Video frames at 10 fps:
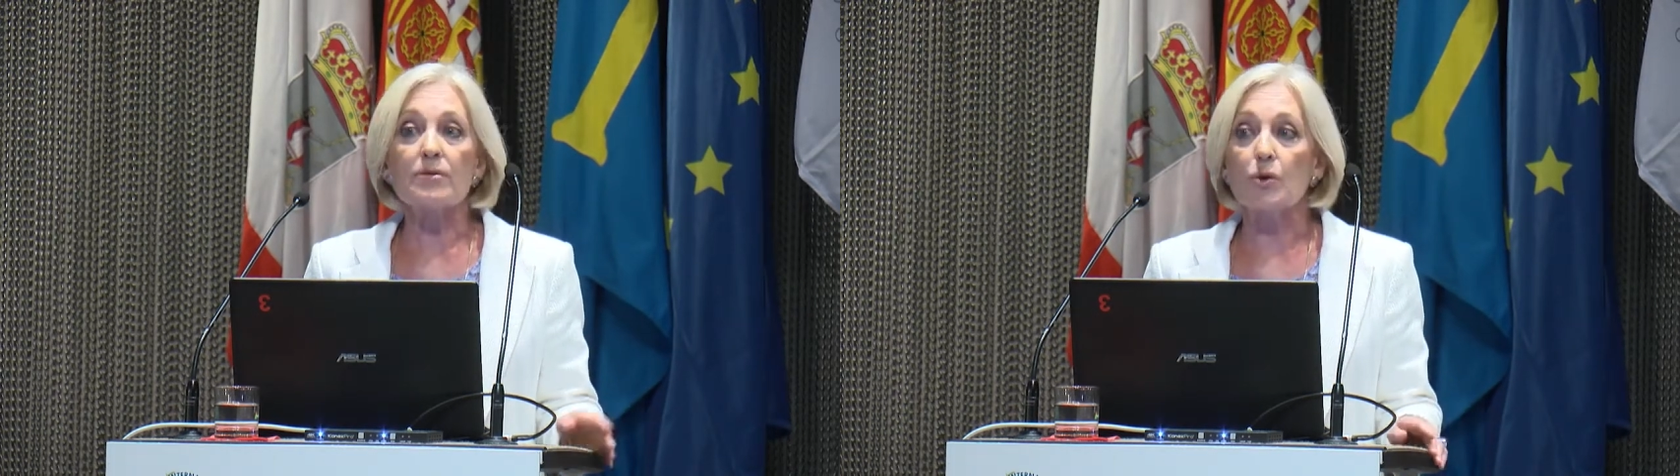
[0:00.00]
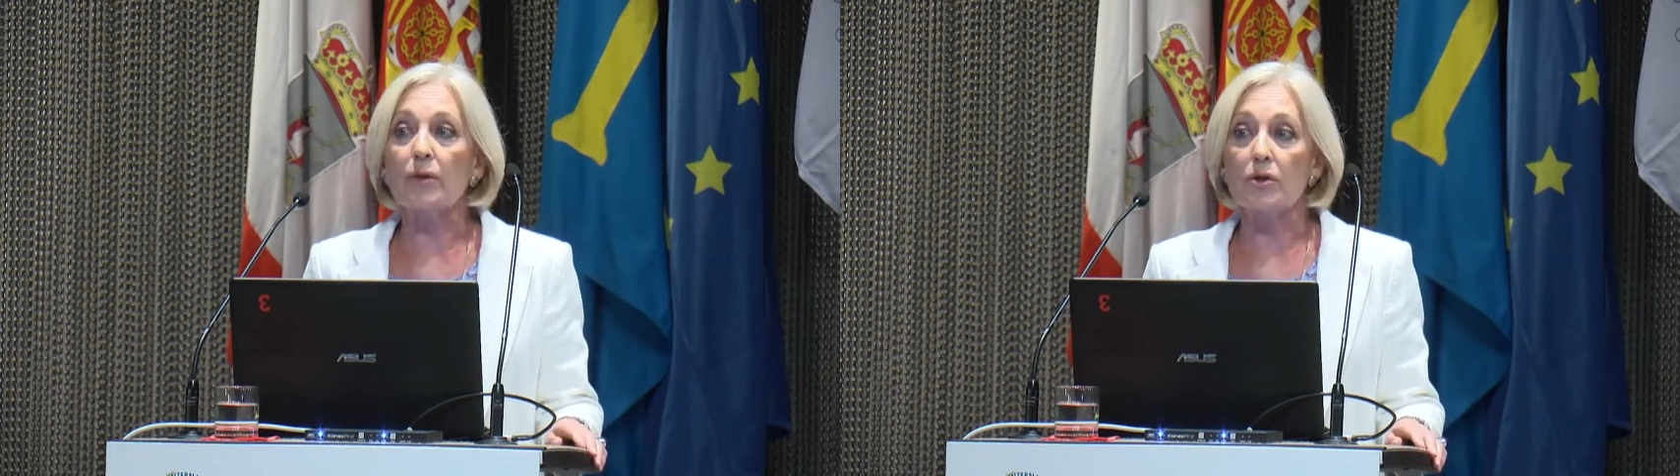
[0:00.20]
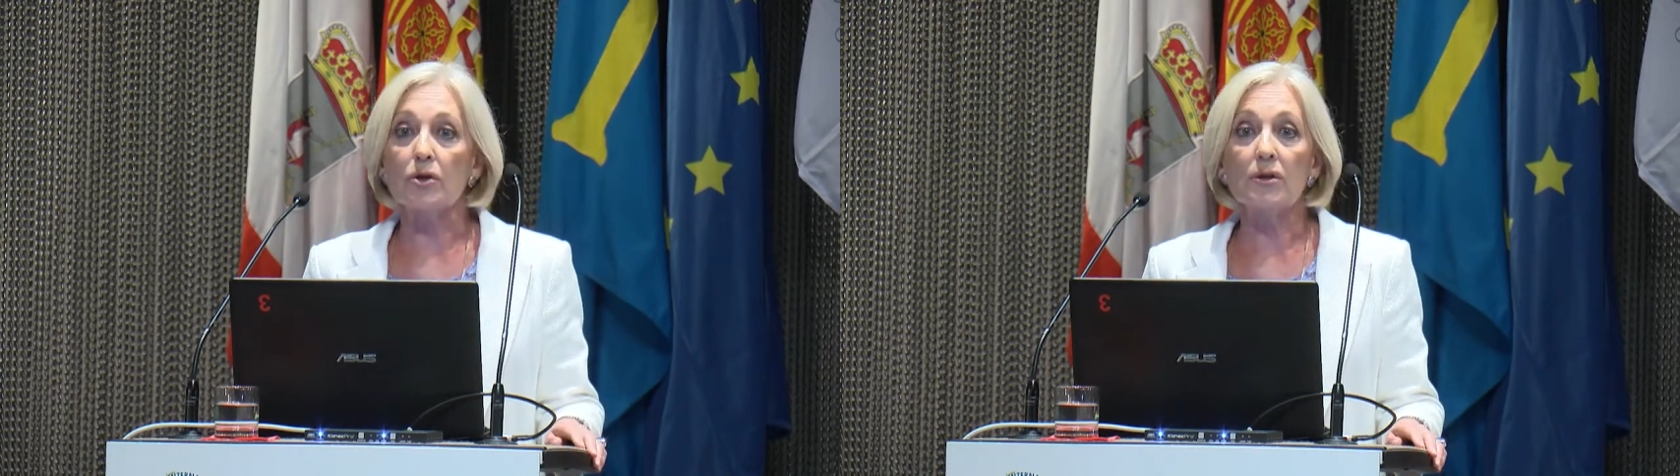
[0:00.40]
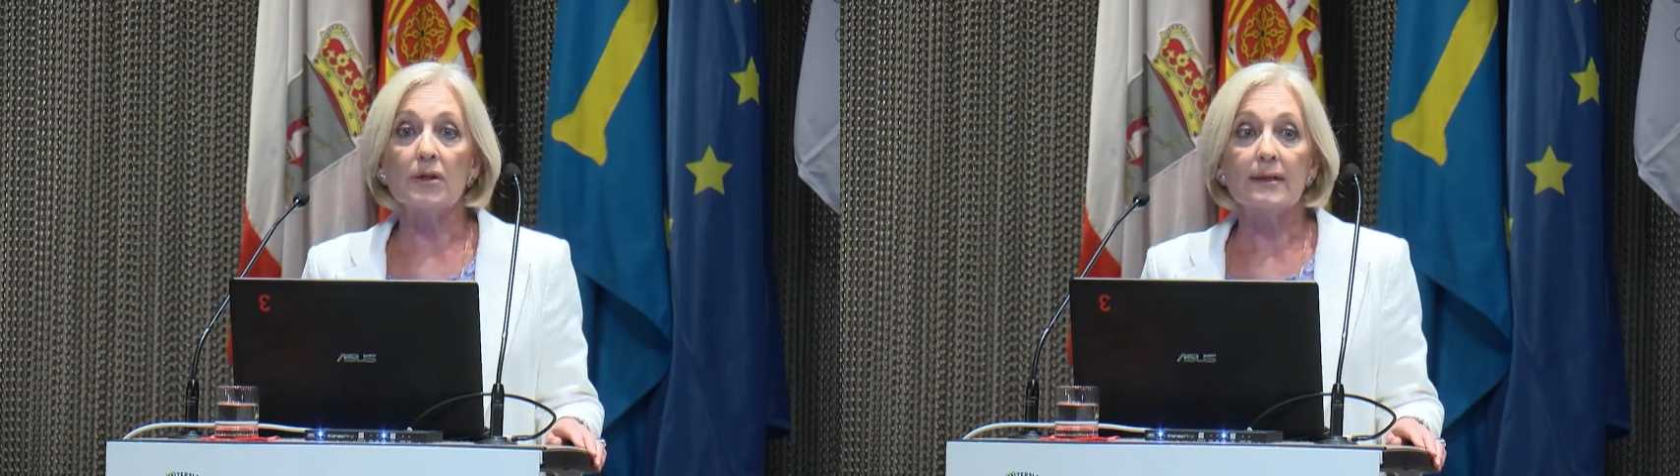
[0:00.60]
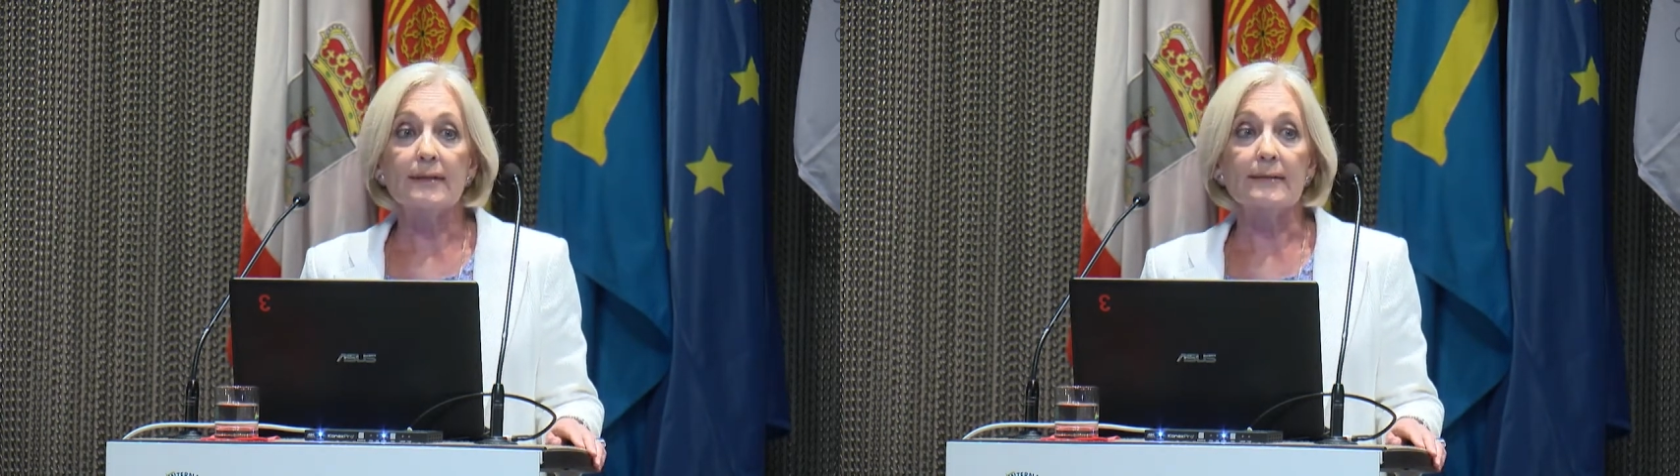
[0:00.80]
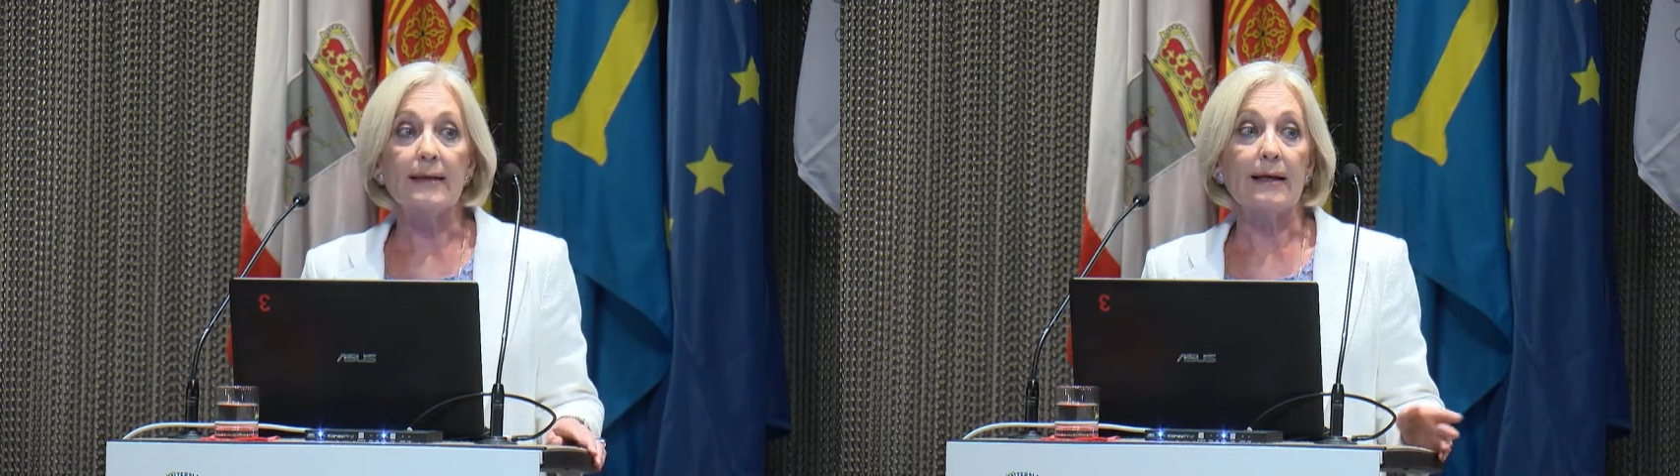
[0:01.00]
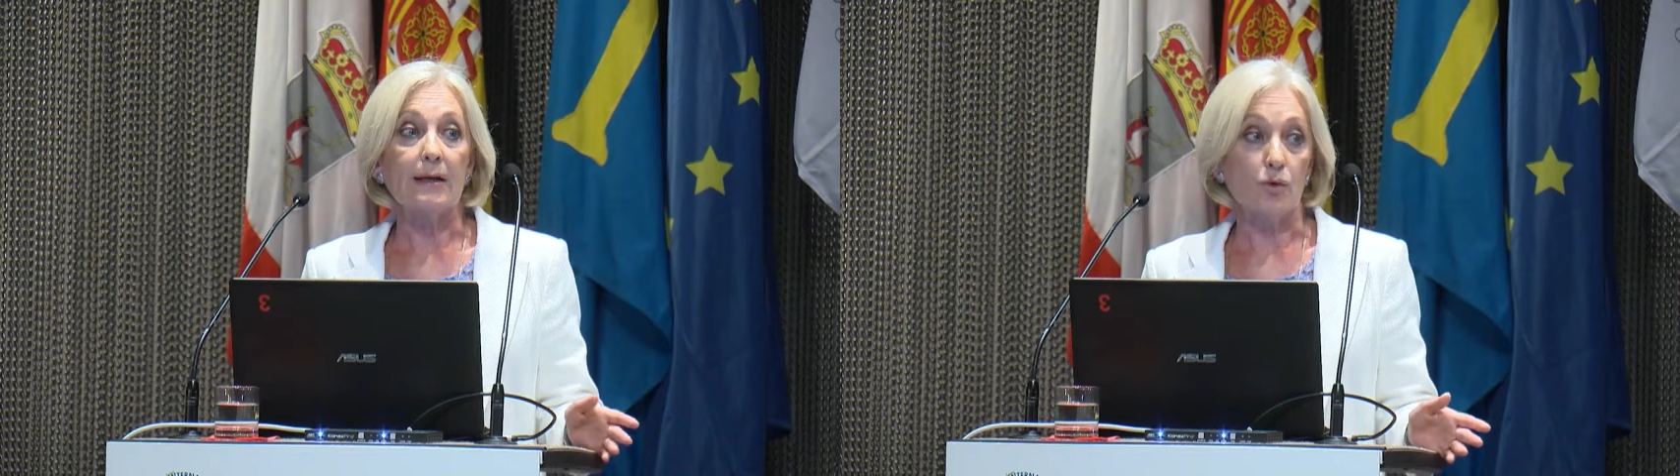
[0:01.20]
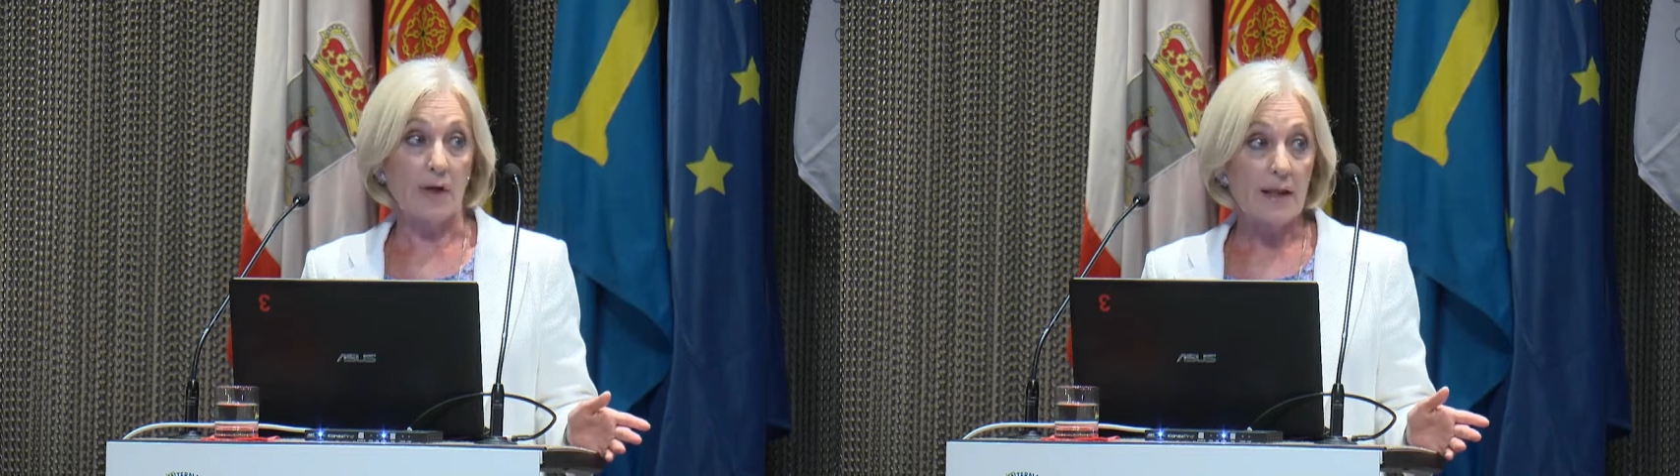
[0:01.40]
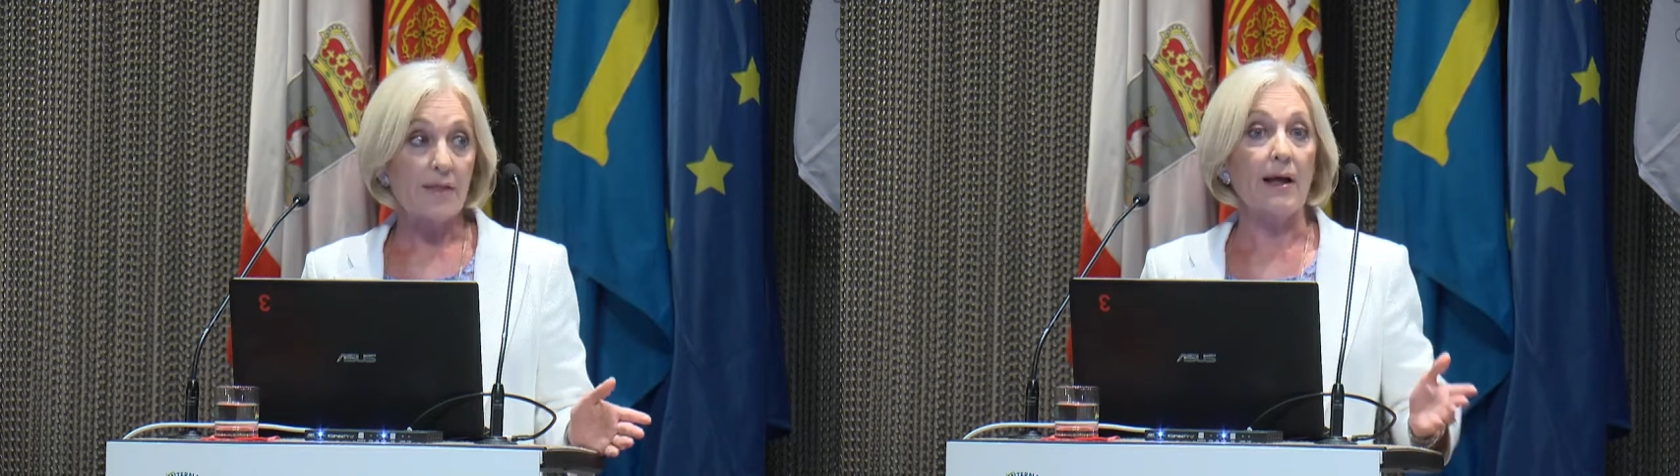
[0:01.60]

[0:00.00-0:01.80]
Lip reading: in a volume above